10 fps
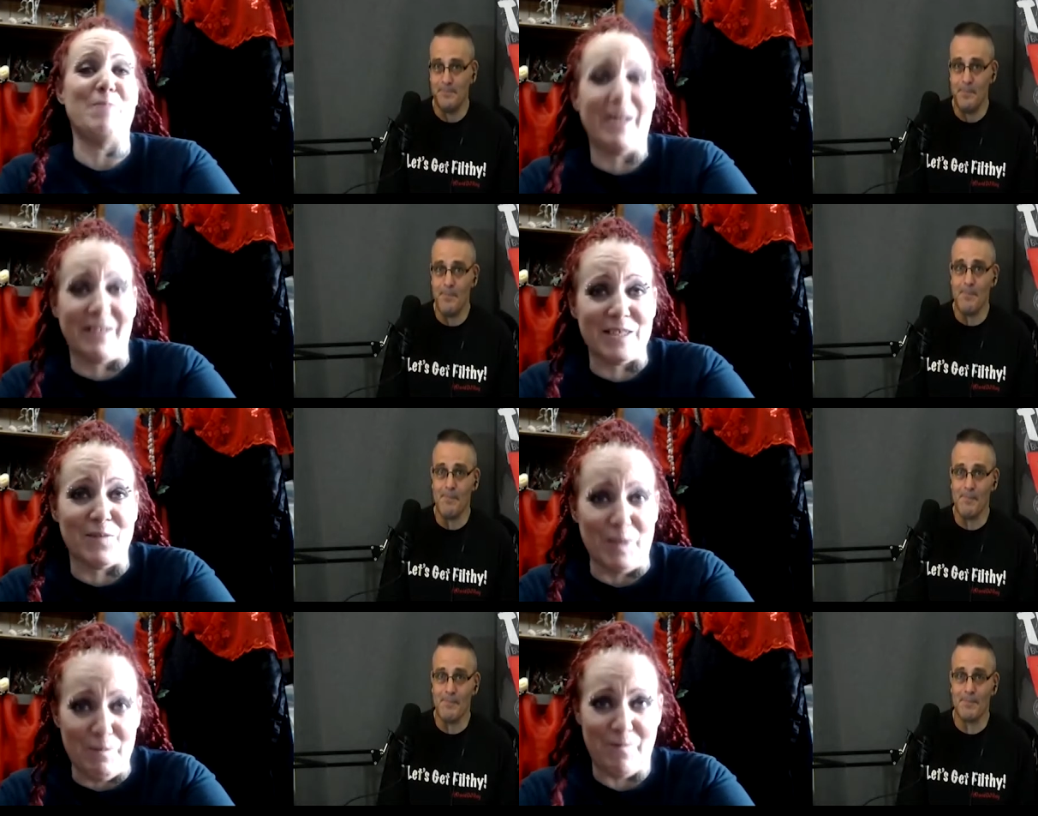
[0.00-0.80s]
Speaker 1: Badass
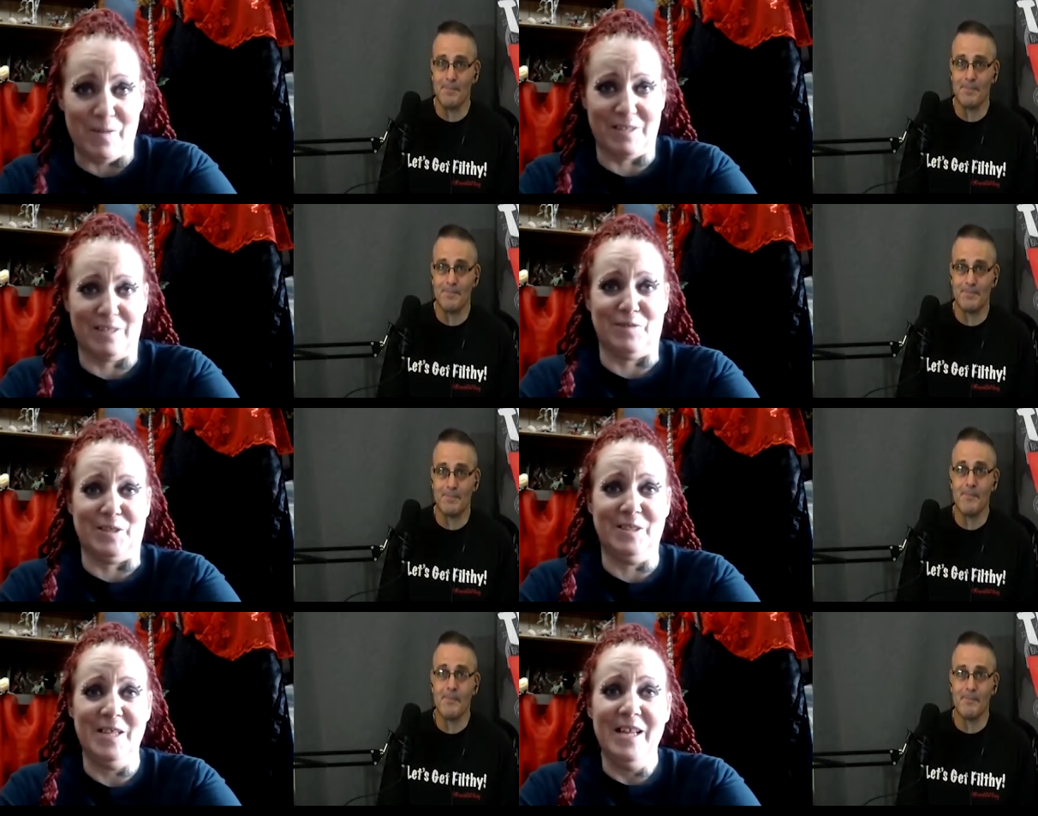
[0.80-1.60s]
Film
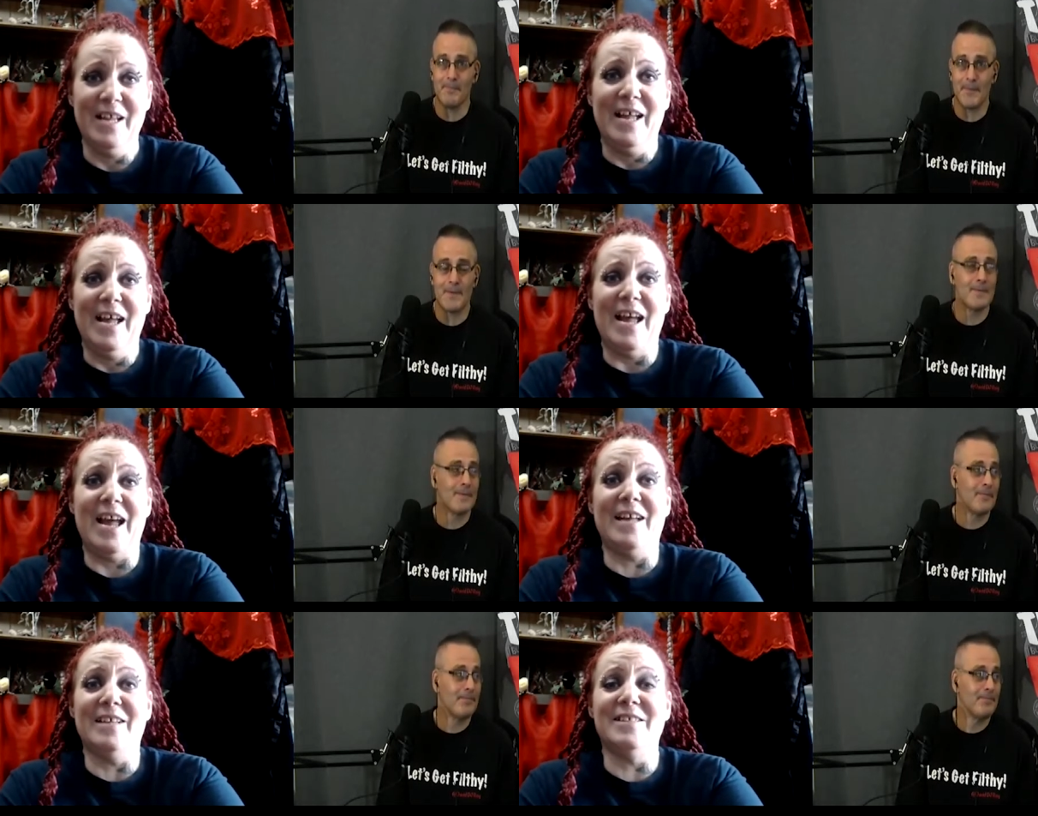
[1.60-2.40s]
Festival
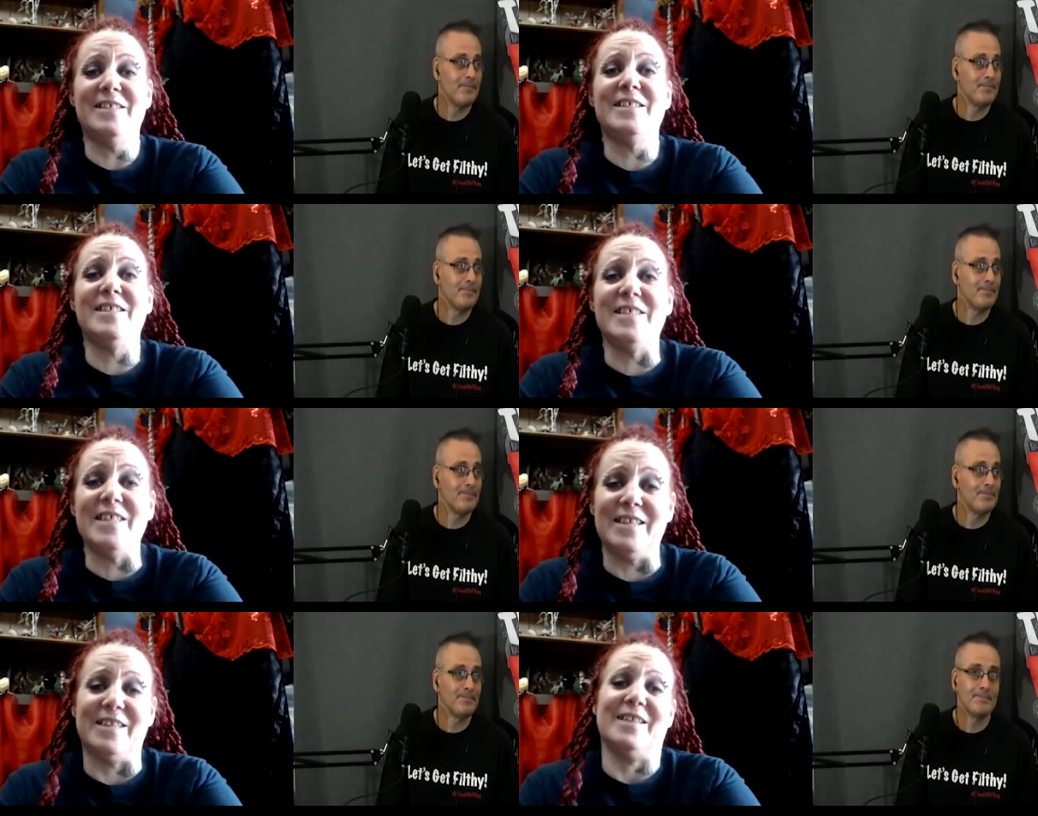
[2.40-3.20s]
and
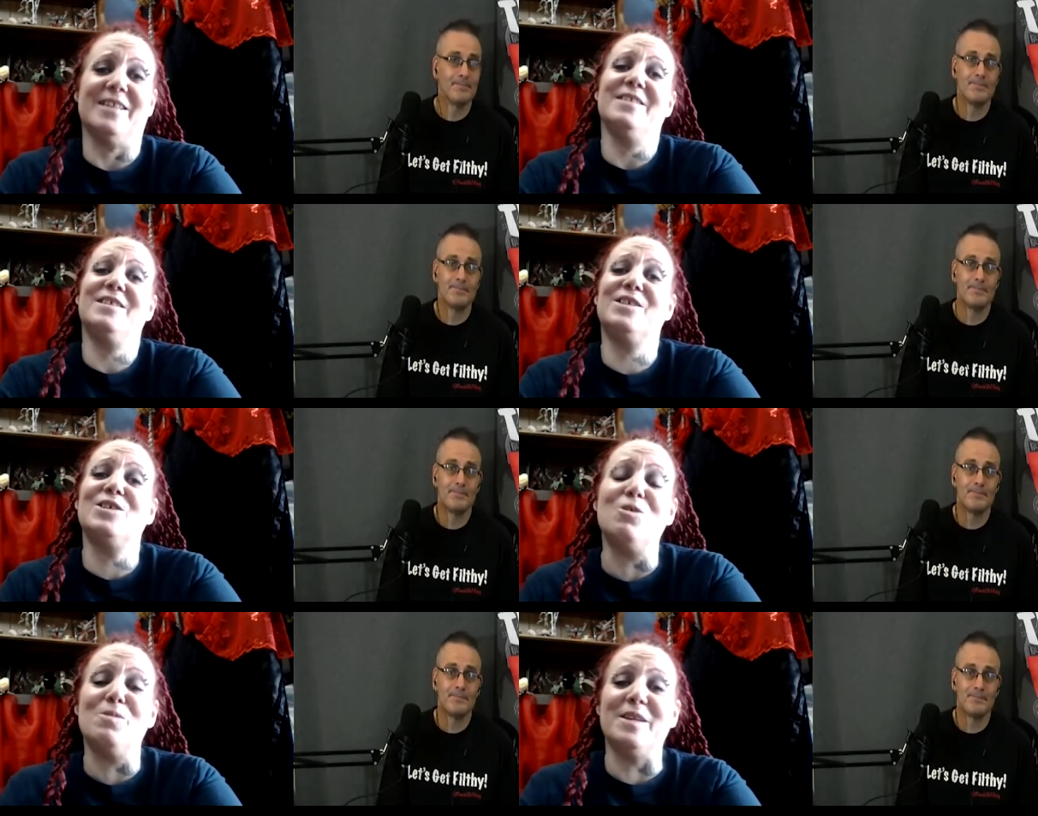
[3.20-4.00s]
see
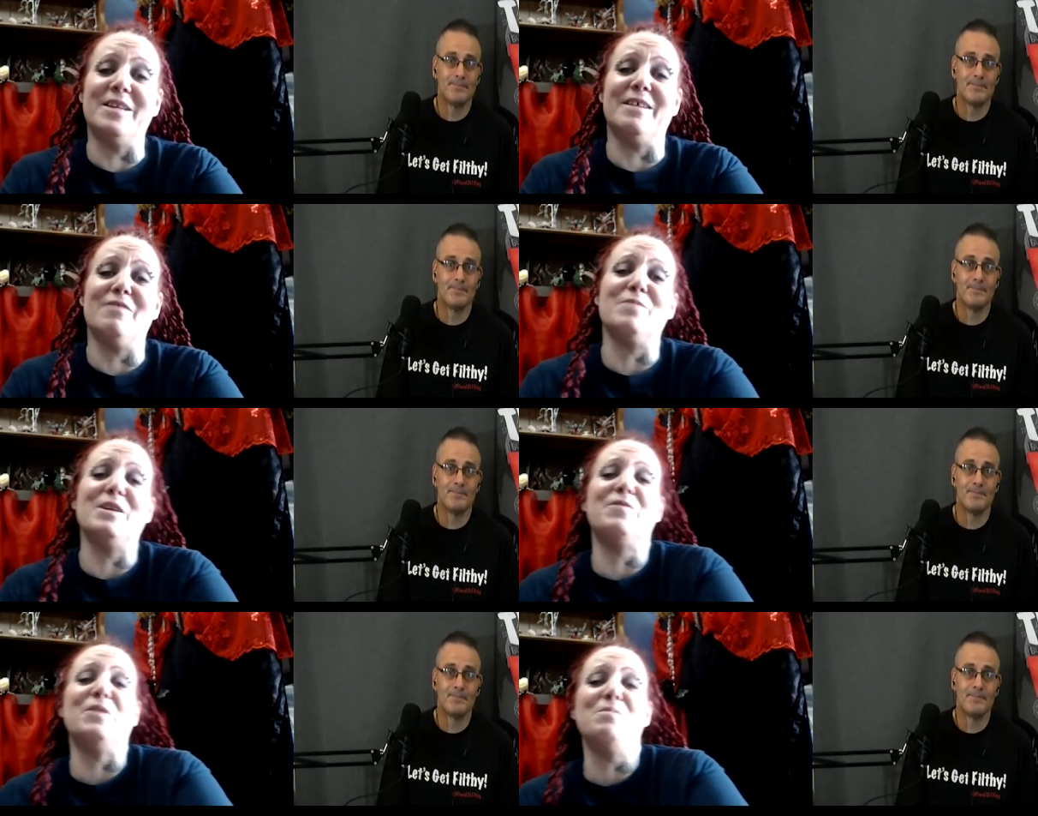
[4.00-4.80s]
so many of
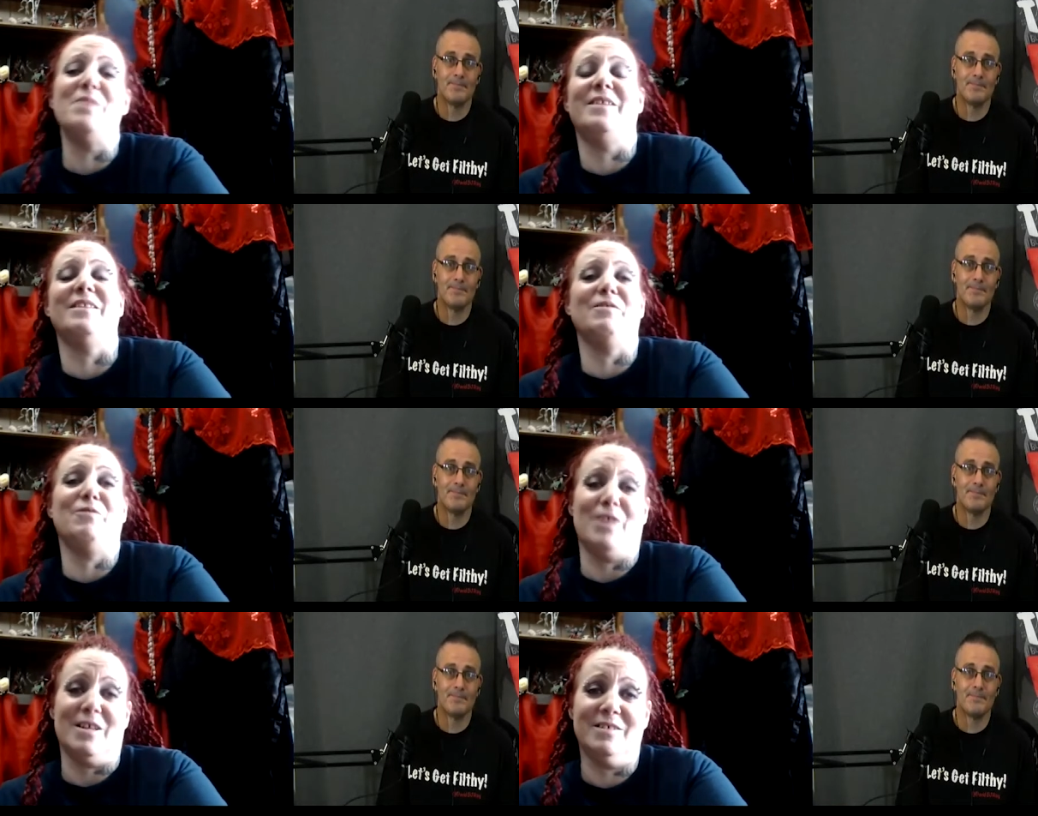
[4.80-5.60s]
my filmmaking
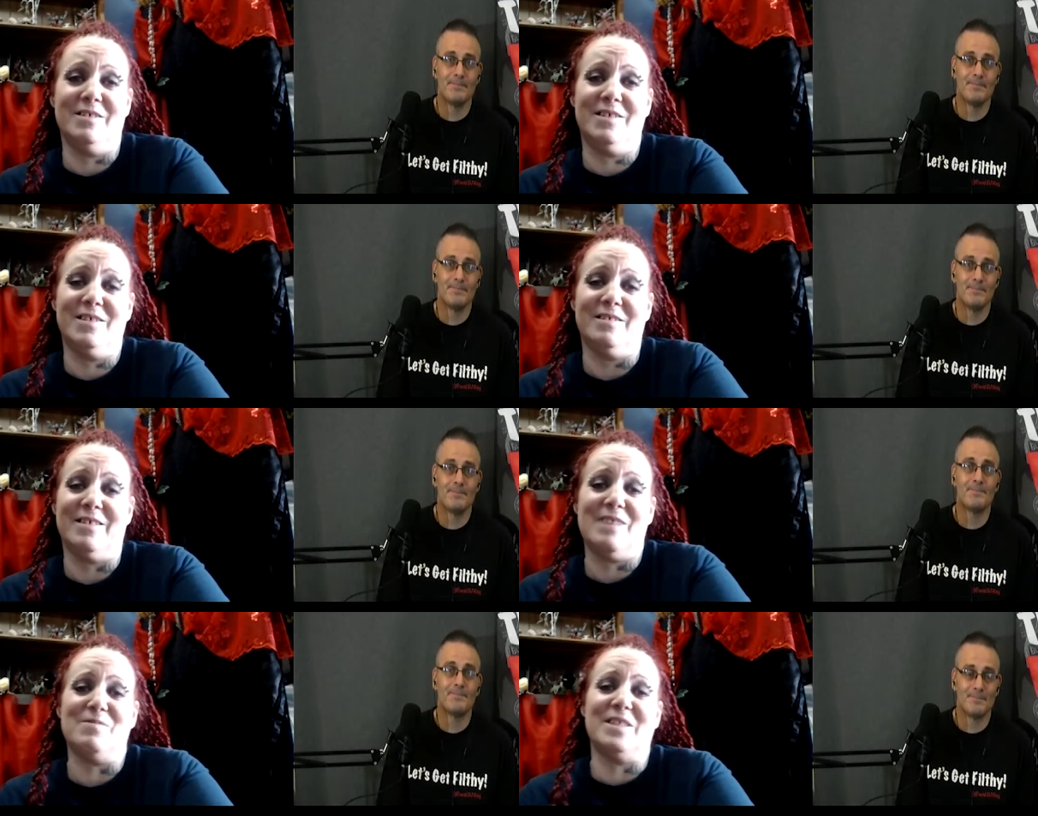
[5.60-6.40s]
friends
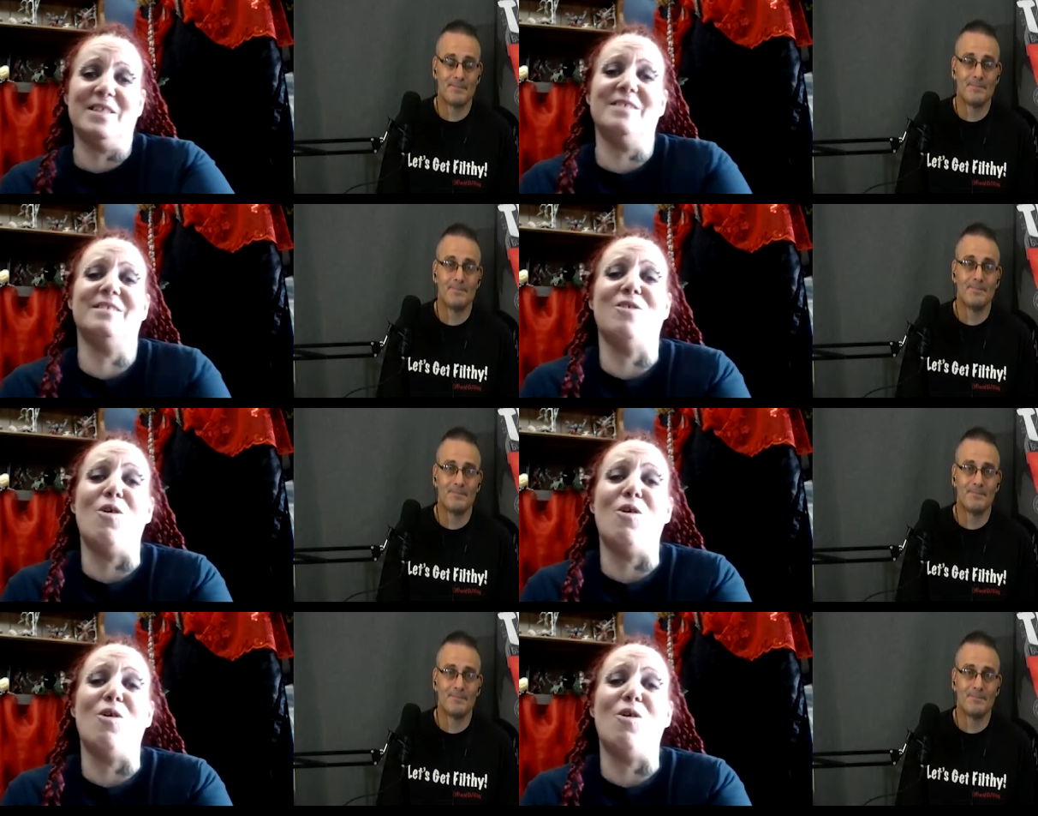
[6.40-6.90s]
that I haven't seen in